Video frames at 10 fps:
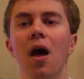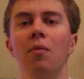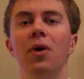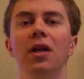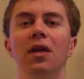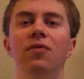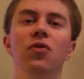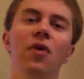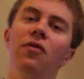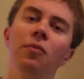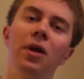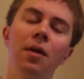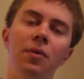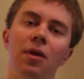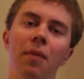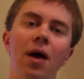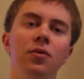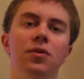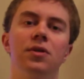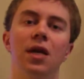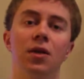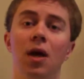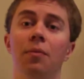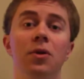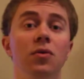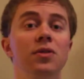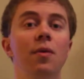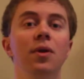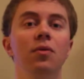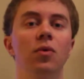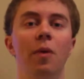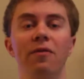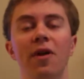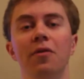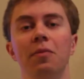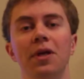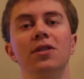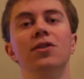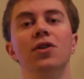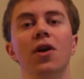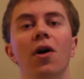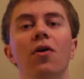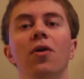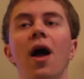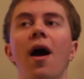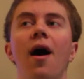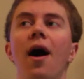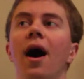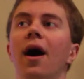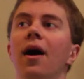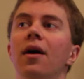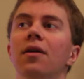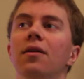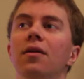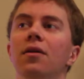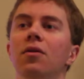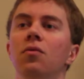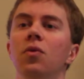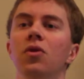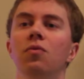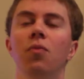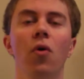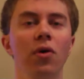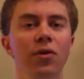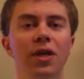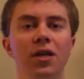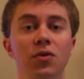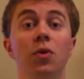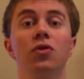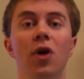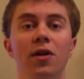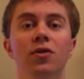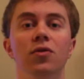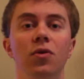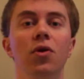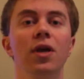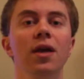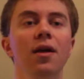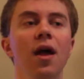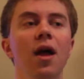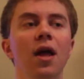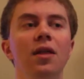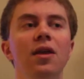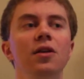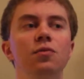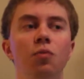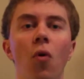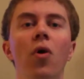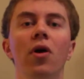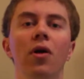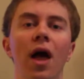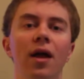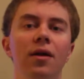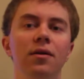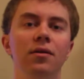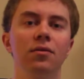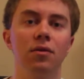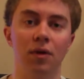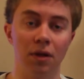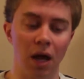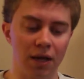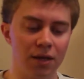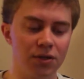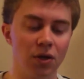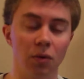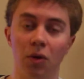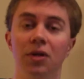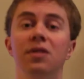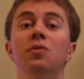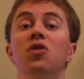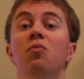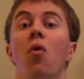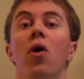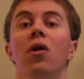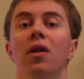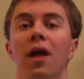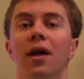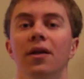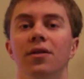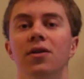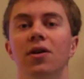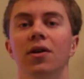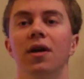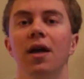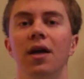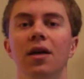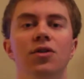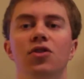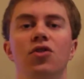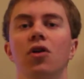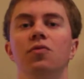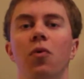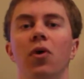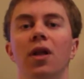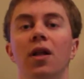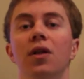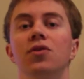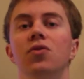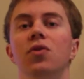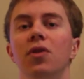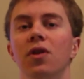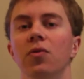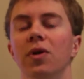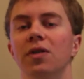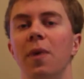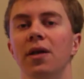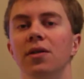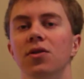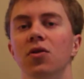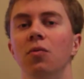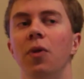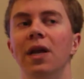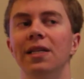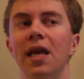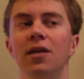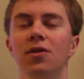but if you've ever been up in the mountains, like up in Yosemite, one of my favorite places to go, when you boil things or when you're trying to do cooking, things boil at a lot easier, it seems to boil a lot easier. It just starts boiling a lot sooner than you would expect it to, but it takes